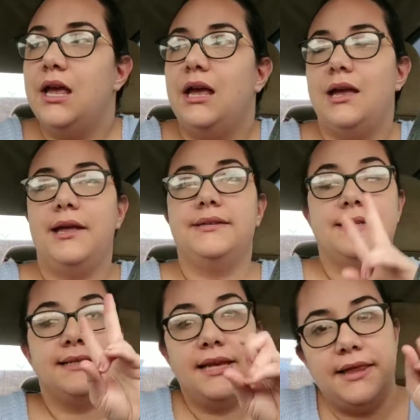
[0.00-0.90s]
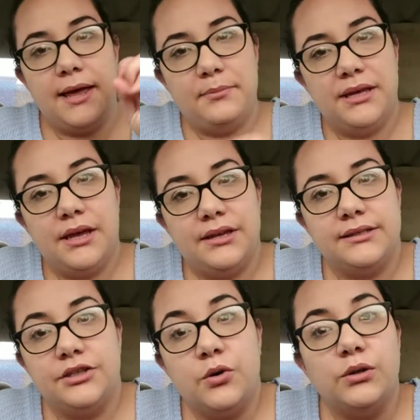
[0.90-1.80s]
and I say that
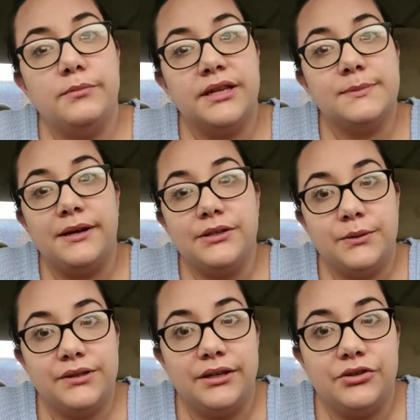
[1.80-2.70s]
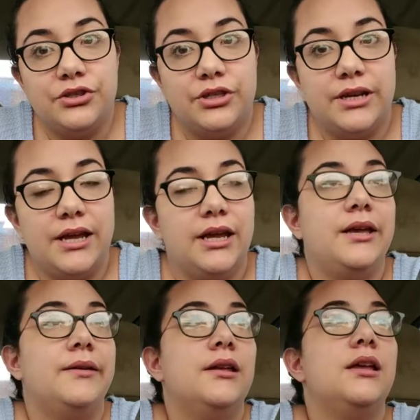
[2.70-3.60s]
because I totally missed my dosage today.